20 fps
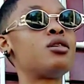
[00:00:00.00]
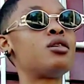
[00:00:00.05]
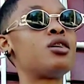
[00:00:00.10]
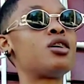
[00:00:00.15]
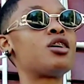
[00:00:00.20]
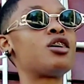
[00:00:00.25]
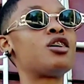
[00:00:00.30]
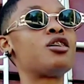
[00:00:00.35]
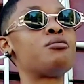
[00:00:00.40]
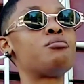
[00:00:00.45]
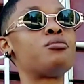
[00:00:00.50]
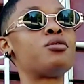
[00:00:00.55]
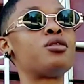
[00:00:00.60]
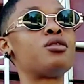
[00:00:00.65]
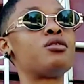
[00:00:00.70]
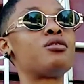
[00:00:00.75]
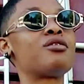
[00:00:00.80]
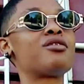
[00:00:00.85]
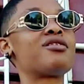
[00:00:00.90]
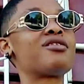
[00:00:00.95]
You get
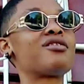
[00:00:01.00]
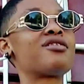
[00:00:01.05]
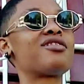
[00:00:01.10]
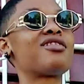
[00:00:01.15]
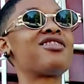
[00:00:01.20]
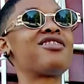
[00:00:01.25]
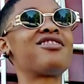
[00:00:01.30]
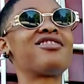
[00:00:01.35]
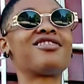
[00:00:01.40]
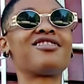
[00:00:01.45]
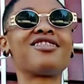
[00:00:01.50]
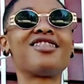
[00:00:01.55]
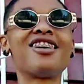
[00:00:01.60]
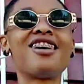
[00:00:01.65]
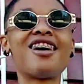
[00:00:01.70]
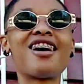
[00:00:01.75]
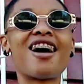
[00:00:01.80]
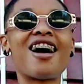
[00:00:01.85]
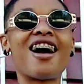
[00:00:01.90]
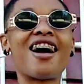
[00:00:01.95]
me?
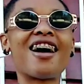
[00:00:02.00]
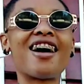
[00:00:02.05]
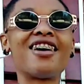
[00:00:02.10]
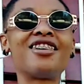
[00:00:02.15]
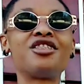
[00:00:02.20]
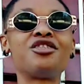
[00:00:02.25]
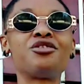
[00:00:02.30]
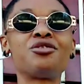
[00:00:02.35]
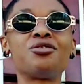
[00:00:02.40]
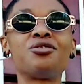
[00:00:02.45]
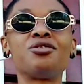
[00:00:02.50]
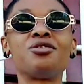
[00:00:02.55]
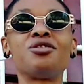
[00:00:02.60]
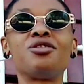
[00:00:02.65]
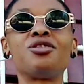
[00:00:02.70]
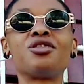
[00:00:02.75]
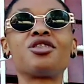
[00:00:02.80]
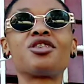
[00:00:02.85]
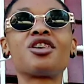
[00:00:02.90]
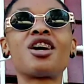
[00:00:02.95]
I had
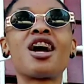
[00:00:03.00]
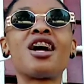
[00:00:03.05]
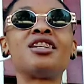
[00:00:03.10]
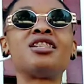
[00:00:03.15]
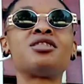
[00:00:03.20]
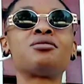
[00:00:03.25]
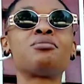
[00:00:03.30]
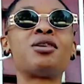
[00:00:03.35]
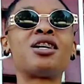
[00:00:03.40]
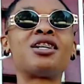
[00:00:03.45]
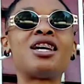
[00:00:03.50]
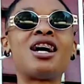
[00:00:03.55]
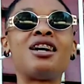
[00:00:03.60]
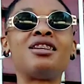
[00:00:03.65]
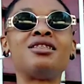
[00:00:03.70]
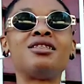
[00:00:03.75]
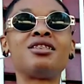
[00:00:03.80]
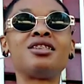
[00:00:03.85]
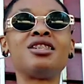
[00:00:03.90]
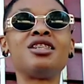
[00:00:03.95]
to cry to my
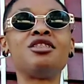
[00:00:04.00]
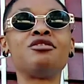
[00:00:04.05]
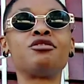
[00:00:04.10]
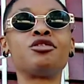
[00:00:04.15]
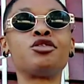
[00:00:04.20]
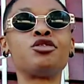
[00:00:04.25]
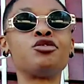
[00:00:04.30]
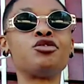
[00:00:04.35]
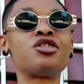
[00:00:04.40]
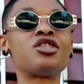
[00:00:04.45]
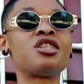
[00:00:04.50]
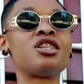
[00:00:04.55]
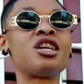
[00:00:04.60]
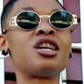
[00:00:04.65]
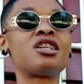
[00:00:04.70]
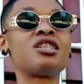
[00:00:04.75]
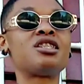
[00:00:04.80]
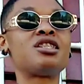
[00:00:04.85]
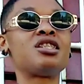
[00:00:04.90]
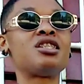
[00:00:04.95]
dad to even do
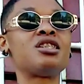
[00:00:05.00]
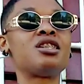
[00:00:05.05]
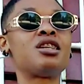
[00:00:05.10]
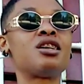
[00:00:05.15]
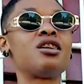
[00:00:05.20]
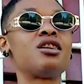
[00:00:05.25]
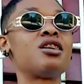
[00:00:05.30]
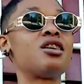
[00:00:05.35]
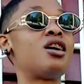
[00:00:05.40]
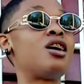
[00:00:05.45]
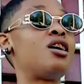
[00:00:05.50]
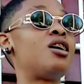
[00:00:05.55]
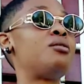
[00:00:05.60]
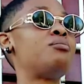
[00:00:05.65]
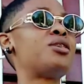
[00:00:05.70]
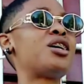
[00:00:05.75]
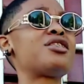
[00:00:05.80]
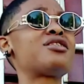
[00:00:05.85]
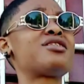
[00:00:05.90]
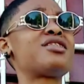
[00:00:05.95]
CXC.
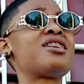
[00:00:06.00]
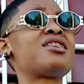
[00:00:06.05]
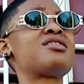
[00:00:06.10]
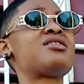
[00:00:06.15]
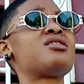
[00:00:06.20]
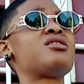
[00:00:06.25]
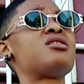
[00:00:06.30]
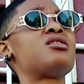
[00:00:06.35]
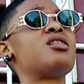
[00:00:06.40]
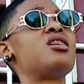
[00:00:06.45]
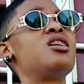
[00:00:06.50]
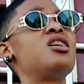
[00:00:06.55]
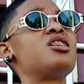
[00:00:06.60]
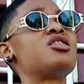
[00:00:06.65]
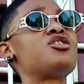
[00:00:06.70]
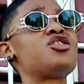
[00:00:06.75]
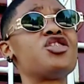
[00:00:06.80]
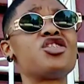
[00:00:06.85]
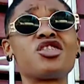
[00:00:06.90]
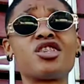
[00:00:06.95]
Not CXC,
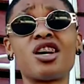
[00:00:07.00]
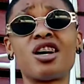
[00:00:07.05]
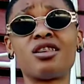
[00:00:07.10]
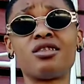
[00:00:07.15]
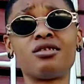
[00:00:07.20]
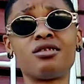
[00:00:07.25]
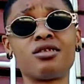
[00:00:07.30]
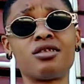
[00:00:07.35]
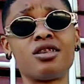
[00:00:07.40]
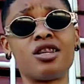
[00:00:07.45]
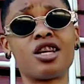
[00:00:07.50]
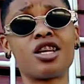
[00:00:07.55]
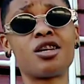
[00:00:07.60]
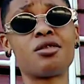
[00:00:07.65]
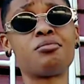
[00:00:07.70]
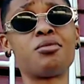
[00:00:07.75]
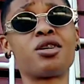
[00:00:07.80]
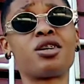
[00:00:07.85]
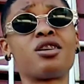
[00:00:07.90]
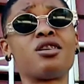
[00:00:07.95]
GSAT. You
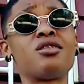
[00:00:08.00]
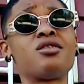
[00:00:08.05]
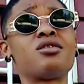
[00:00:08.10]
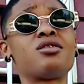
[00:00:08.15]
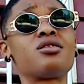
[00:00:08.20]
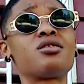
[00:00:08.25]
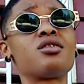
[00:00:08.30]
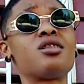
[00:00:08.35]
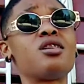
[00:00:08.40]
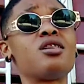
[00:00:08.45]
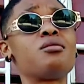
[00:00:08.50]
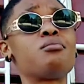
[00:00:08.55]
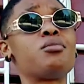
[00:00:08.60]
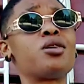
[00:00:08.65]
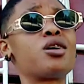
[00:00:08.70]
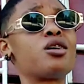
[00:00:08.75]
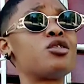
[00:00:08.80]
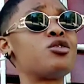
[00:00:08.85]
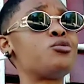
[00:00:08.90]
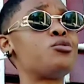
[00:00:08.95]
get me?
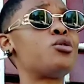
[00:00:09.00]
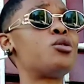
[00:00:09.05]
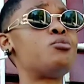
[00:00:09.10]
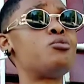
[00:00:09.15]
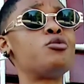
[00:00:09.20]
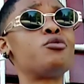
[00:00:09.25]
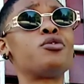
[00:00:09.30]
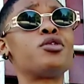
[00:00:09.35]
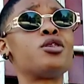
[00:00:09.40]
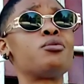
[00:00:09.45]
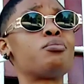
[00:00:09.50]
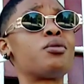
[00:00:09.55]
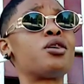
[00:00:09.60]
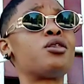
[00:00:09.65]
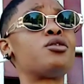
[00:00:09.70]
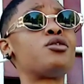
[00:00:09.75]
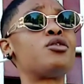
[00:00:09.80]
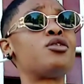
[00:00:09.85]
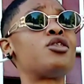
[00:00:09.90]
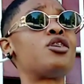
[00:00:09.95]
Because we were moving up
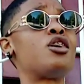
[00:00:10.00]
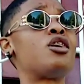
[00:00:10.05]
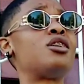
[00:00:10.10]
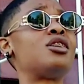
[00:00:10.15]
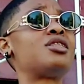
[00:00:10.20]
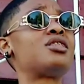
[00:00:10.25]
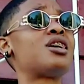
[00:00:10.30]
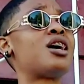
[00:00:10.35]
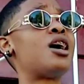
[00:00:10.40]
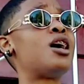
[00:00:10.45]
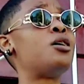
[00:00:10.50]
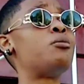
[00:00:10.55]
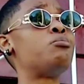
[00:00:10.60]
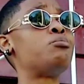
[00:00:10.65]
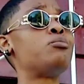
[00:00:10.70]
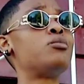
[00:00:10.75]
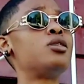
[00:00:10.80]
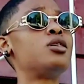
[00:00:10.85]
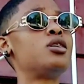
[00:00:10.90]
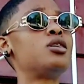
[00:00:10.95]
and down all the
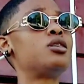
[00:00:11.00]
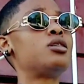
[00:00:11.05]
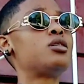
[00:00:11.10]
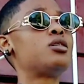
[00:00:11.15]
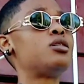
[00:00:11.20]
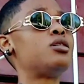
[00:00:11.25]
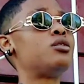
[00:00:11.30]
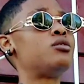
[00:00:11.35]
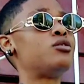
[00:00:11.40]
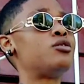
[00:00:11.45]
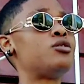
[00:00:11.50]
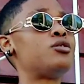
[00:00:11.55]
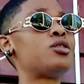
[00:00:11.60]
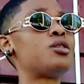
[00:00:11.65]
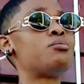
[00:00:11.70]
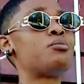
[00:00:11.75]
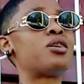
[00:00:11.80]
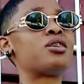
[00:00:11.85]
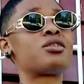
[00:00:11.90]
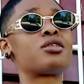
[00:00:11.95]
time.
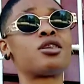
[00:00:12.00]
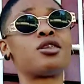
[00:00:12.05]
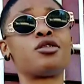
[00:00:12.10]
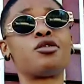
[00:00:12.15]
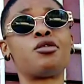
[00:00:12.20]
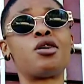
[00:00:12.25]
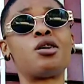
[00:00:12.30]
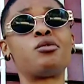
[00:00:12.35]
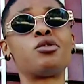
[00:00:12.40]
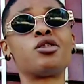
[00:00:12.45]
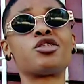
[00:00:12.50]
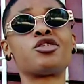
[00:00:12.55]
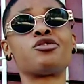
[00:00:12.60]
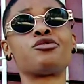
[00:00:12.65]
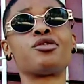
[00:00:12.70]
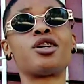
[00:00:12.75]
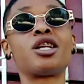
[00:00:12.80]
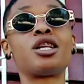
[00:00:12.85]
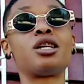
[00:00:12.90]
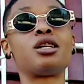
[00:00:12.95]
He must say, oh, I
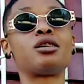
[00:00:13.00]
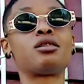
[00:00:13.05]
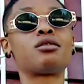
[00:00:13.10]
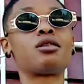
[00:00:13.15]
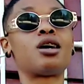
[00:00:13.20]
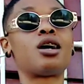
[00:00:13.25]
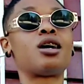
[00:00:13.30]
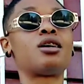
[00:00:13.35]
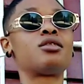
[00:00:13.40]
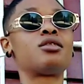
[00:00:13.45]
wasn't ready. I